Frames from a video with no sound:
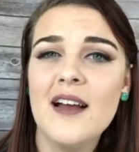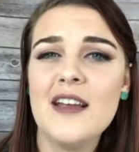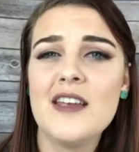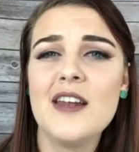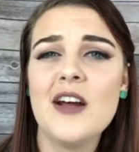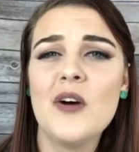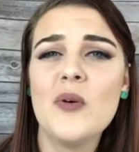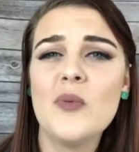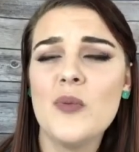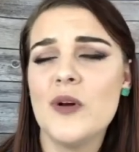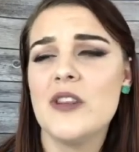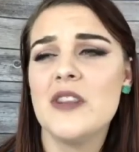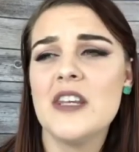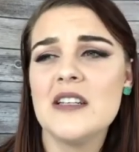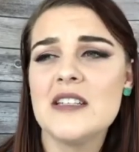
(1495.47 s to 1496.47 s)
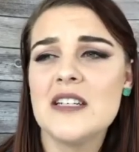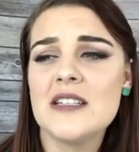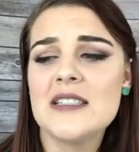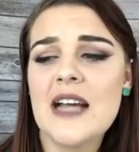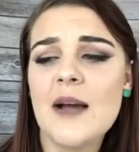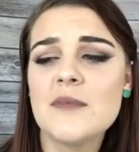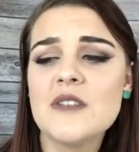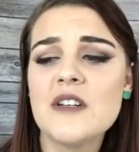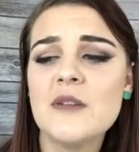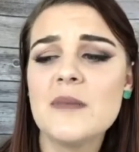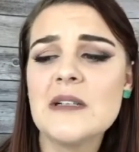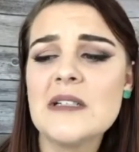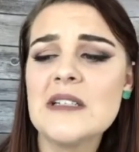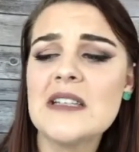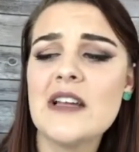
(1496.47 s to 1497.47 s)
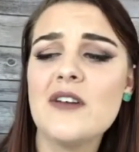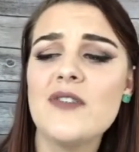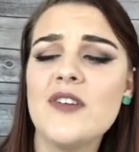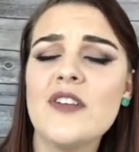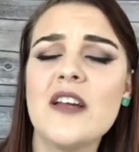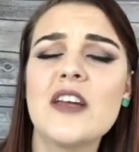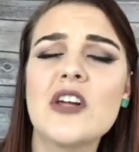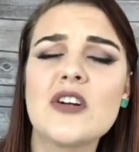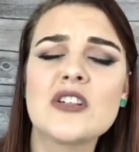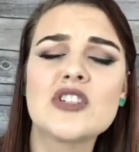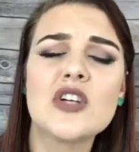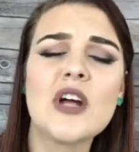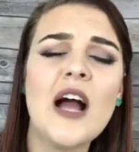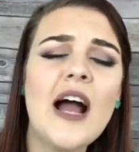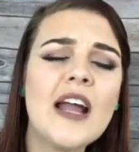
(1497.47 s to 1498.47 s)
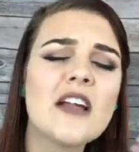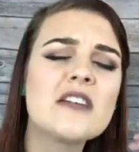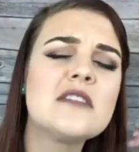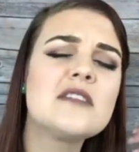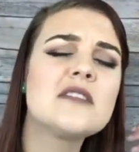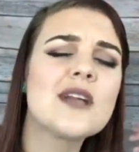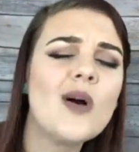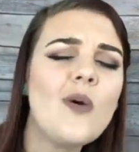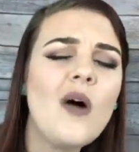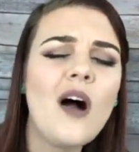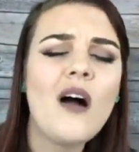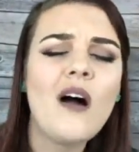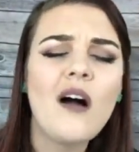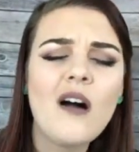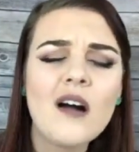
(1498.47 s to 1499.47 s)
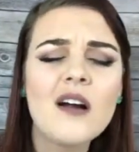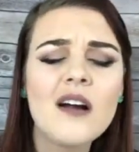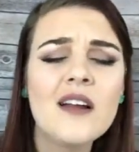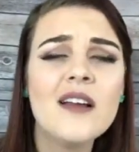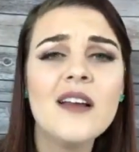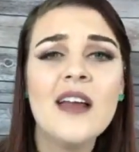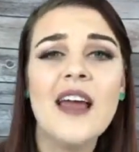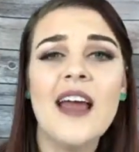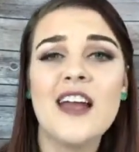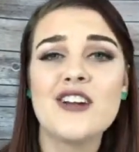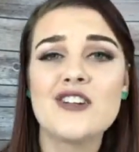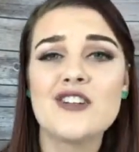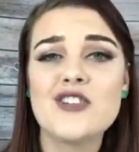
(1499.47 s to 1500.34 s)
You know, there's times in your business that you feel like you're trying so hard and you're